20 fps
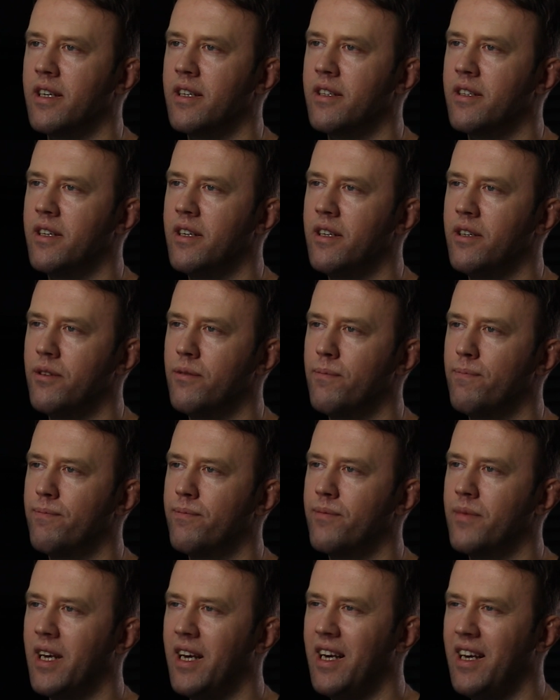and here you
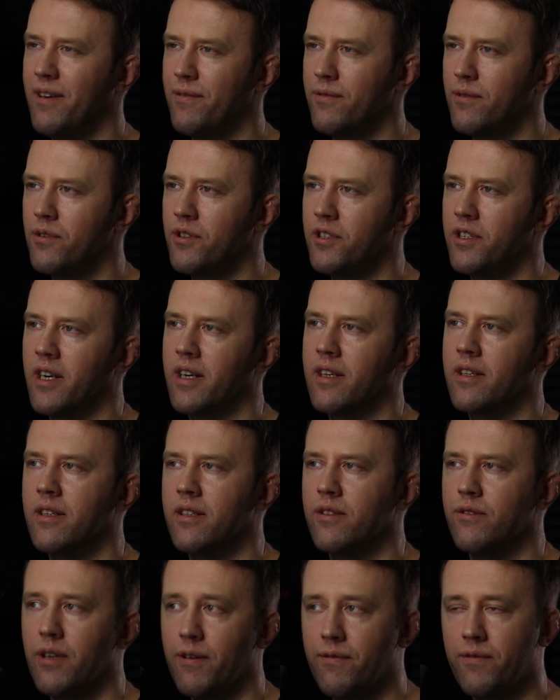have to check
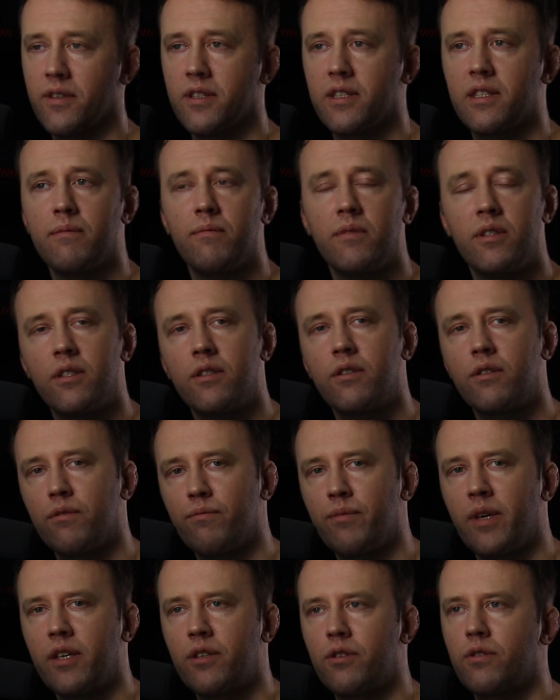the reference images to
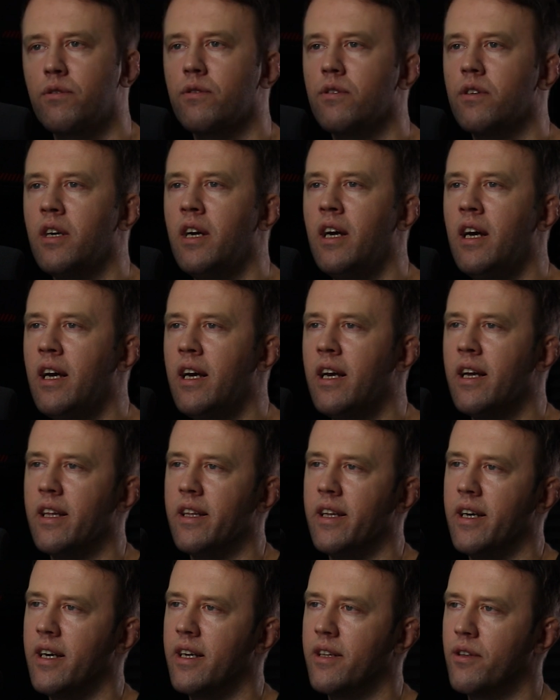make sure
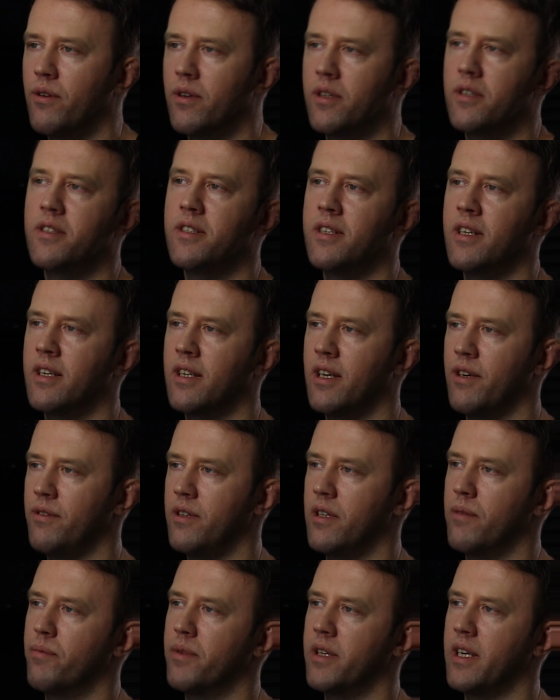that you understand how
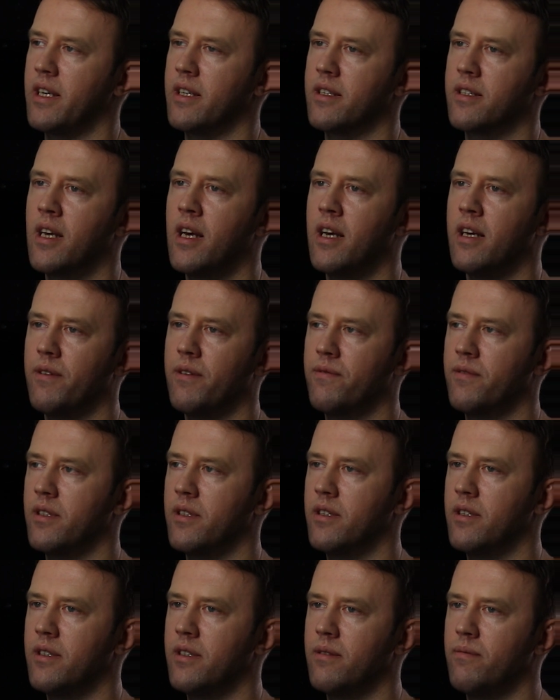they're placed.
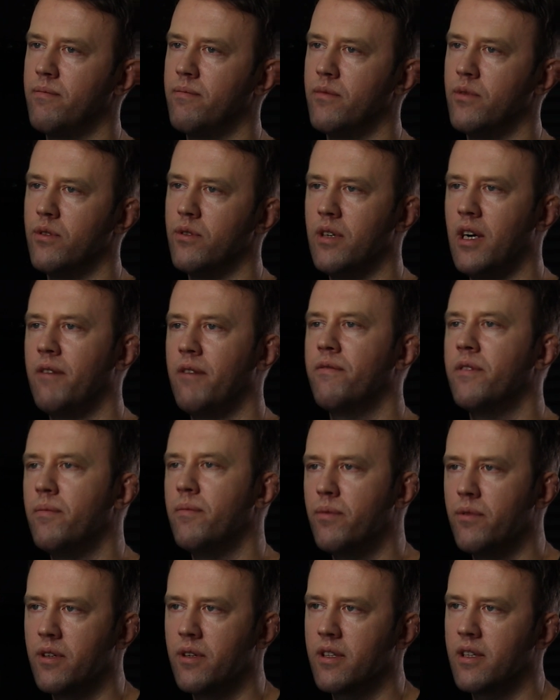After roughly
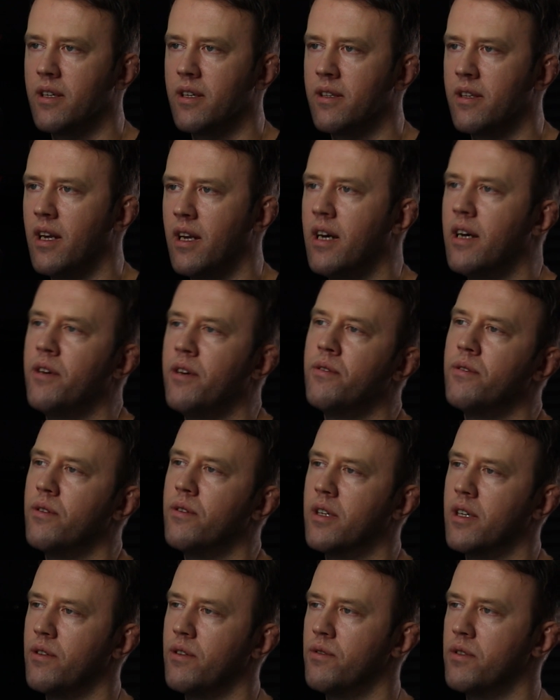putting them down,
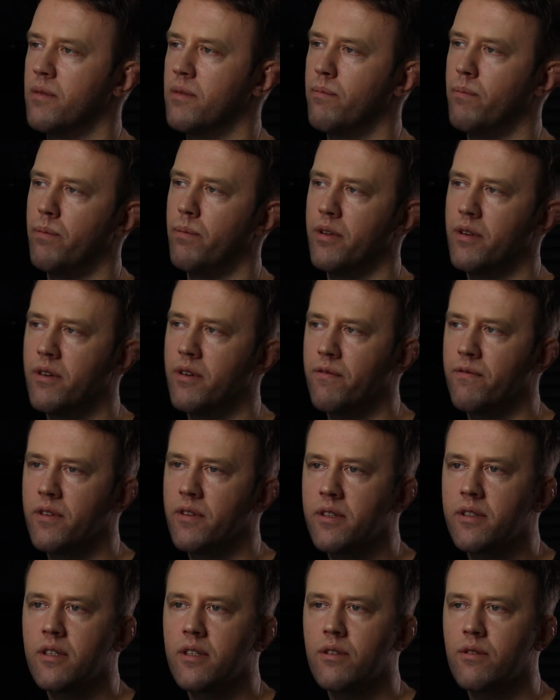you can use a blur
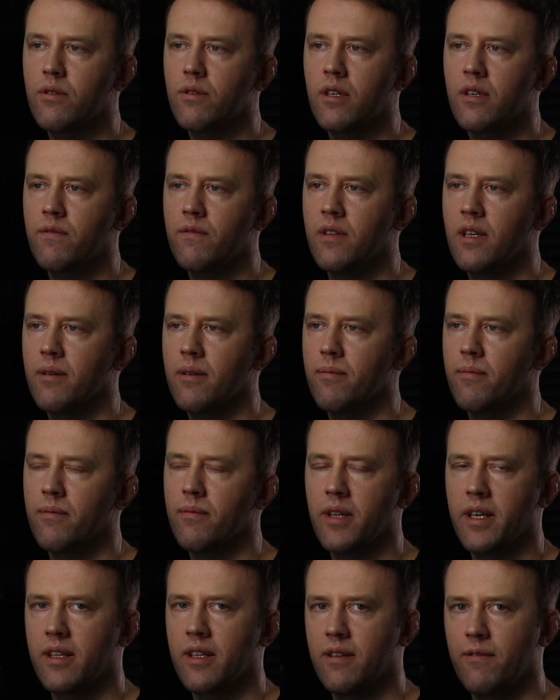filter to give them
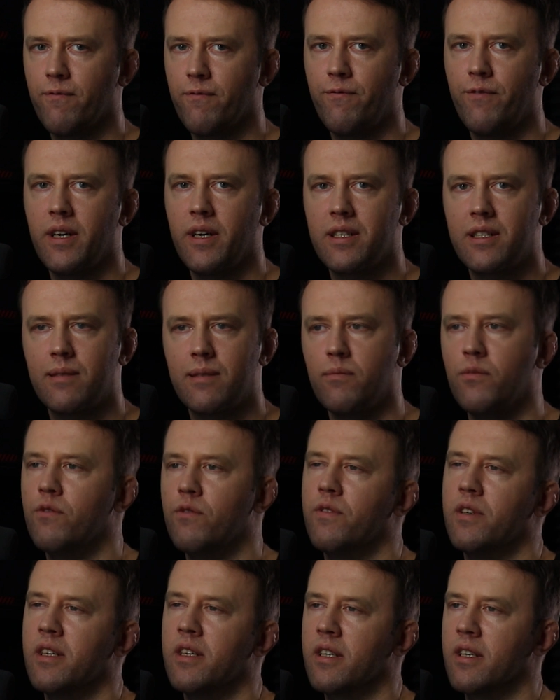like the fast
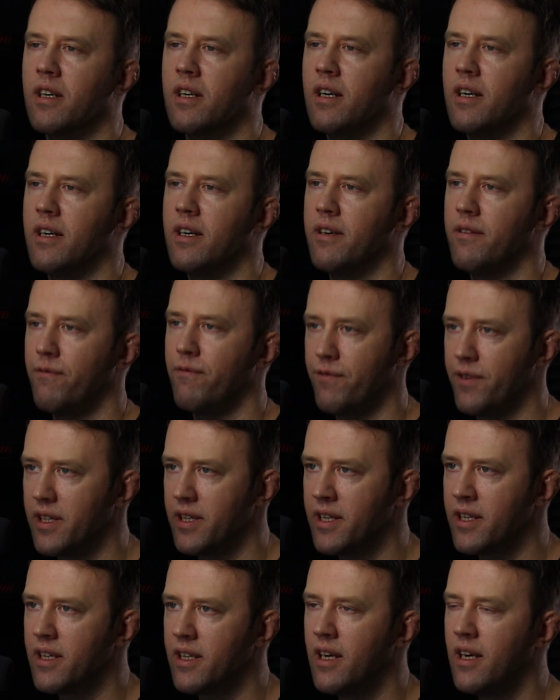moving
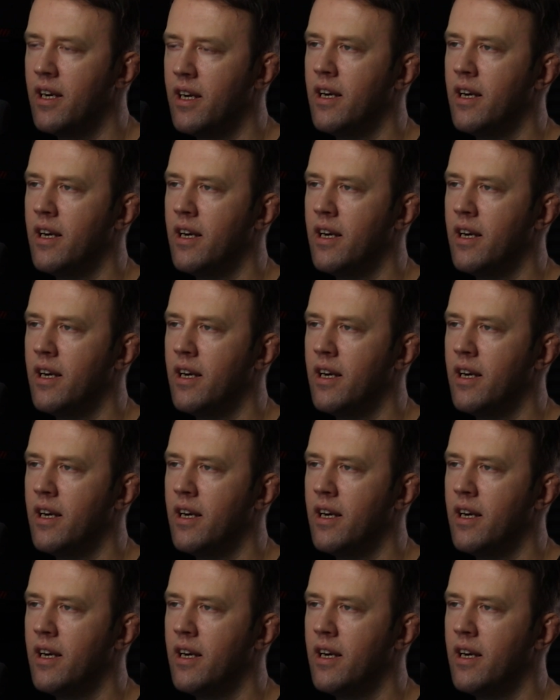feeling,